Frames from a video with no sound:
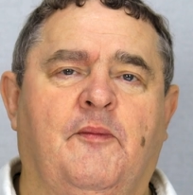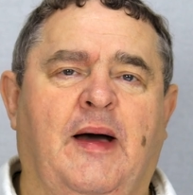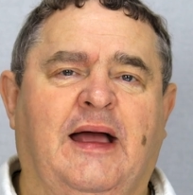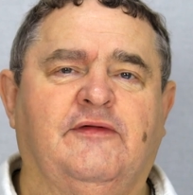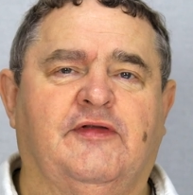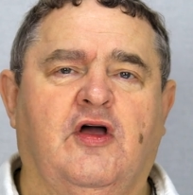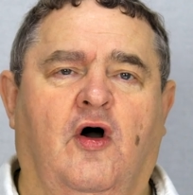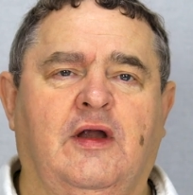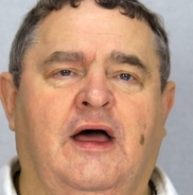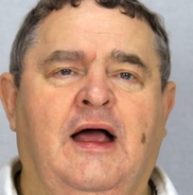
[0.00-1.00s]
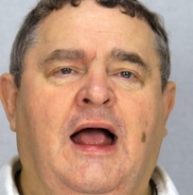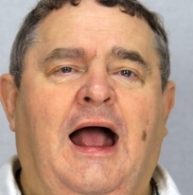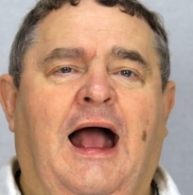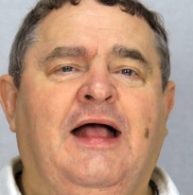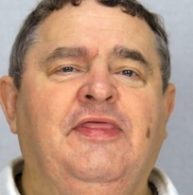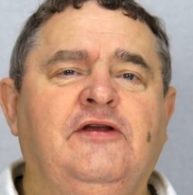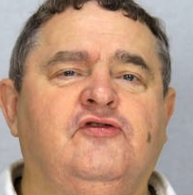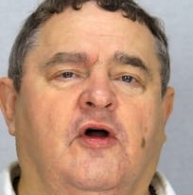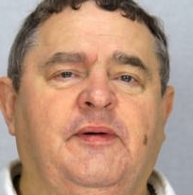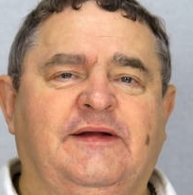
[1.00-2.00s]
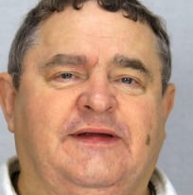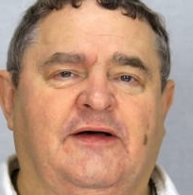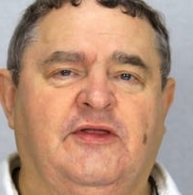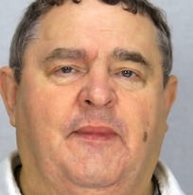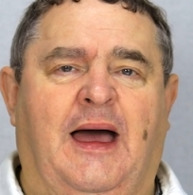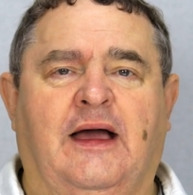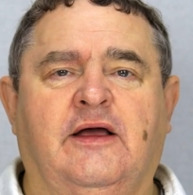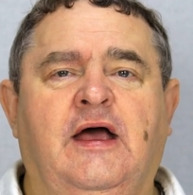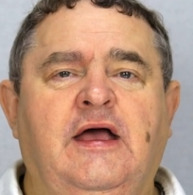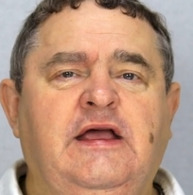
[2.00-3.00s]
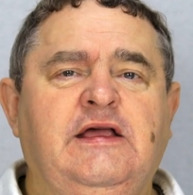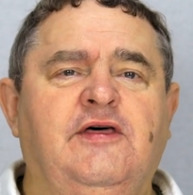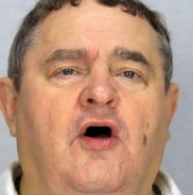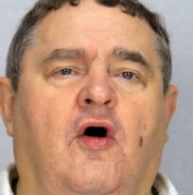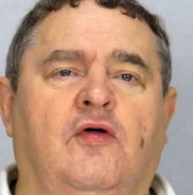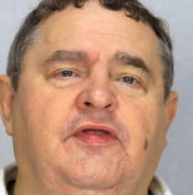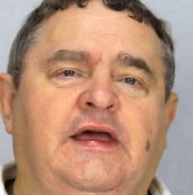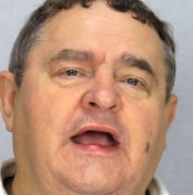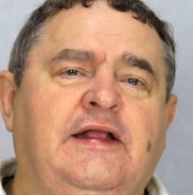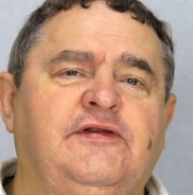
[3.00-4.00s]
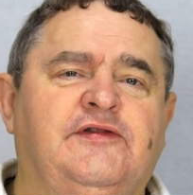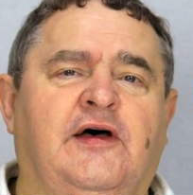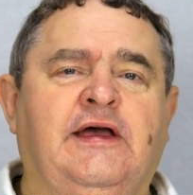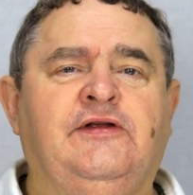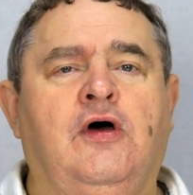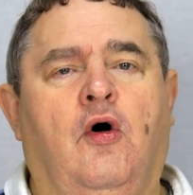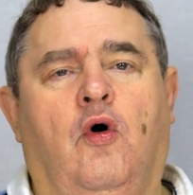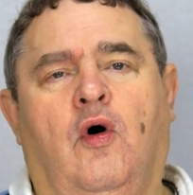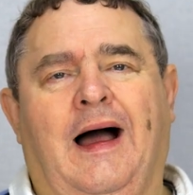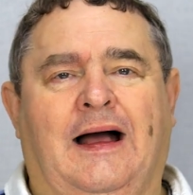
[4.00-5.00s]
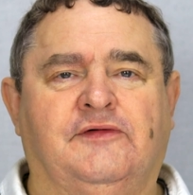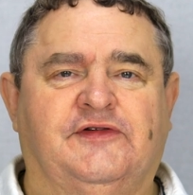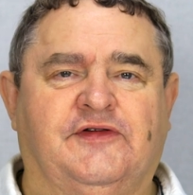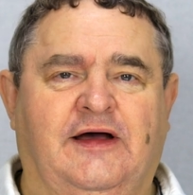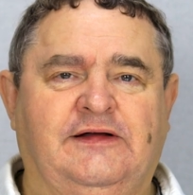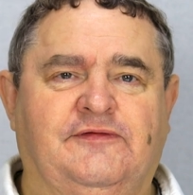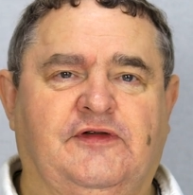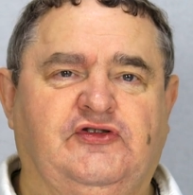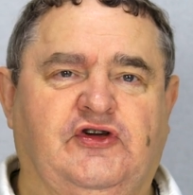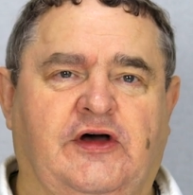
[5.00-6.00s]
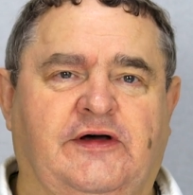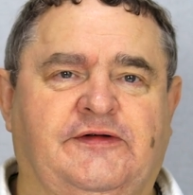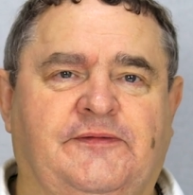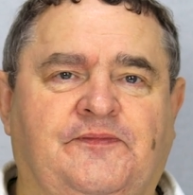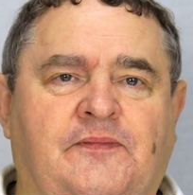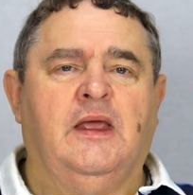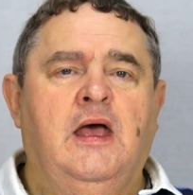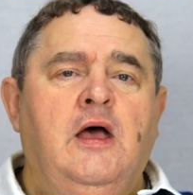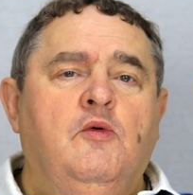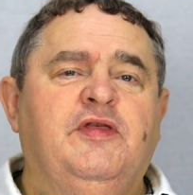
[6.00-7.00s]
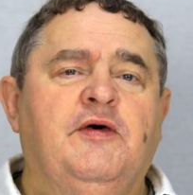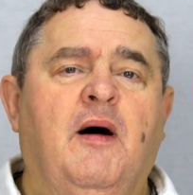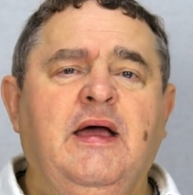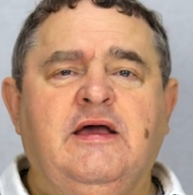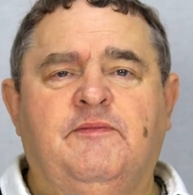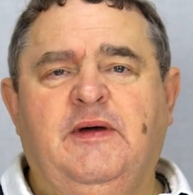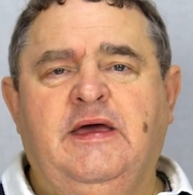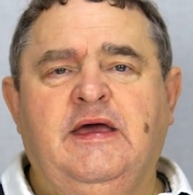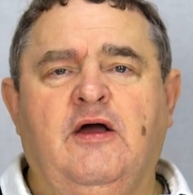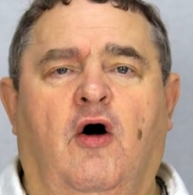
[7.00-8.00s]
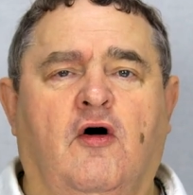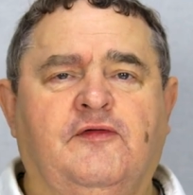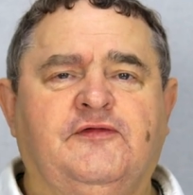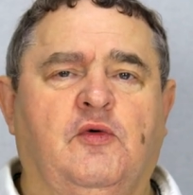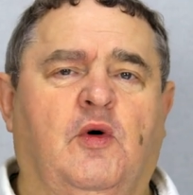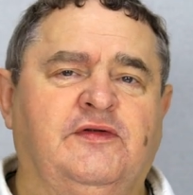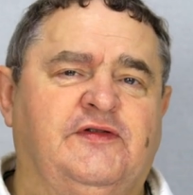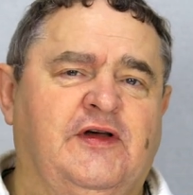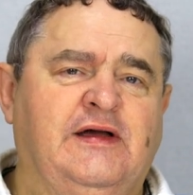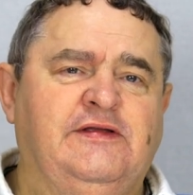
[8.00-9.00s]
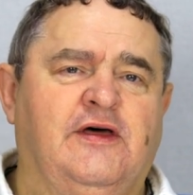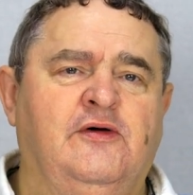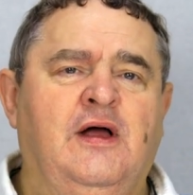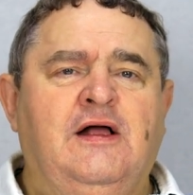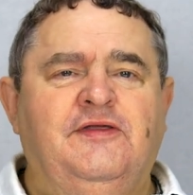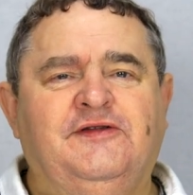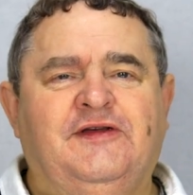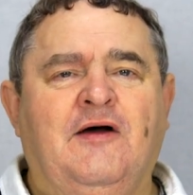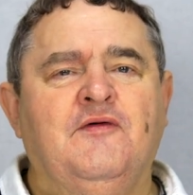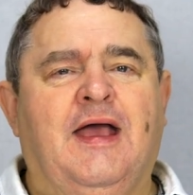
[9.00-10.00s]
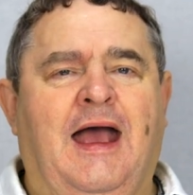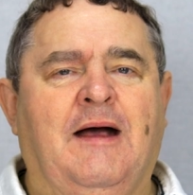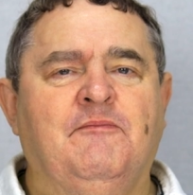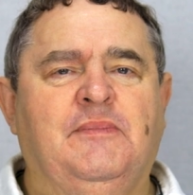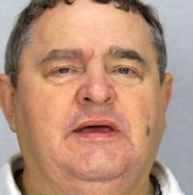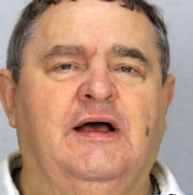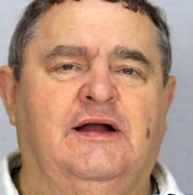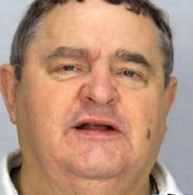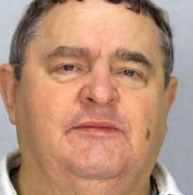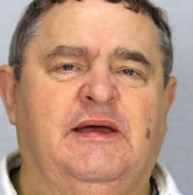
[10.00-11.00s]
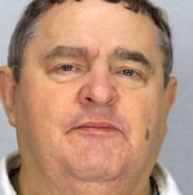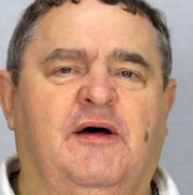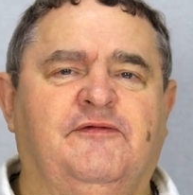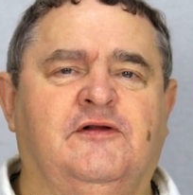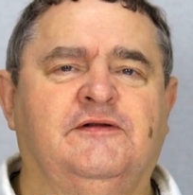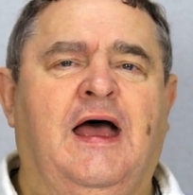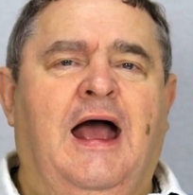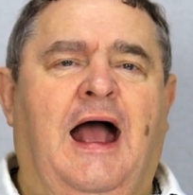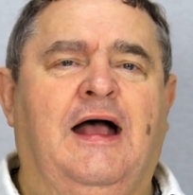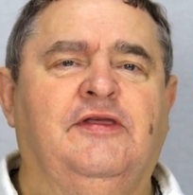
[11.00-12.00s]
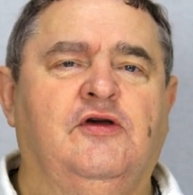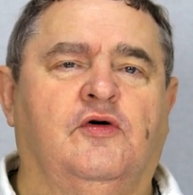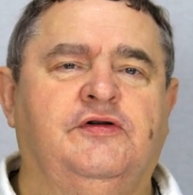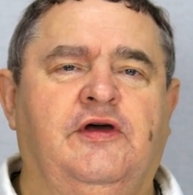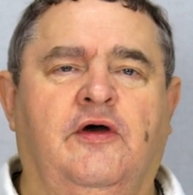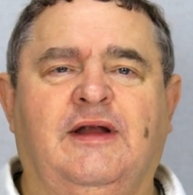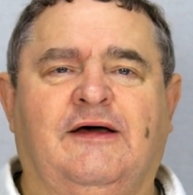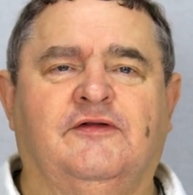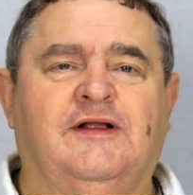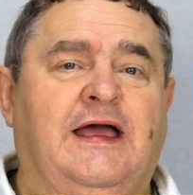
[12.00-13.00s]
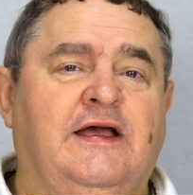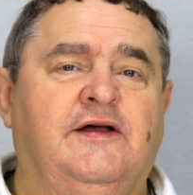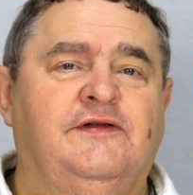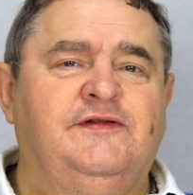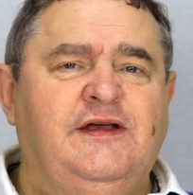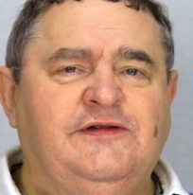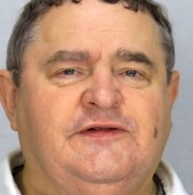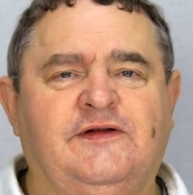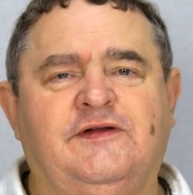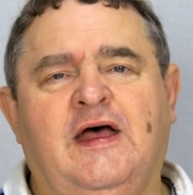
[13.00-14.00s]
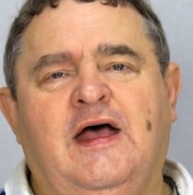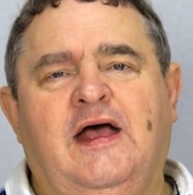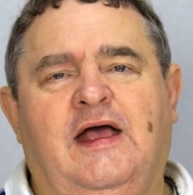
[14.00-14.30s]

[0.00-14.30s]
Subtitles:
to the back of the collar and then drop it down the back, either on the inside or outside of the shirt. With the mic being off to one side though, the sound can be a little bit muffled and the audio level inconsistent